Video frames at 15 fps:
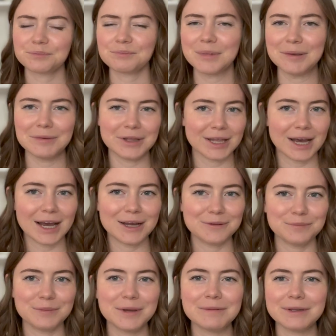Maybe that,
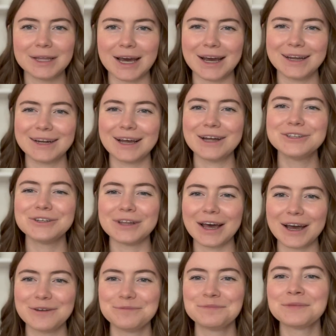maybe that, I'll do that.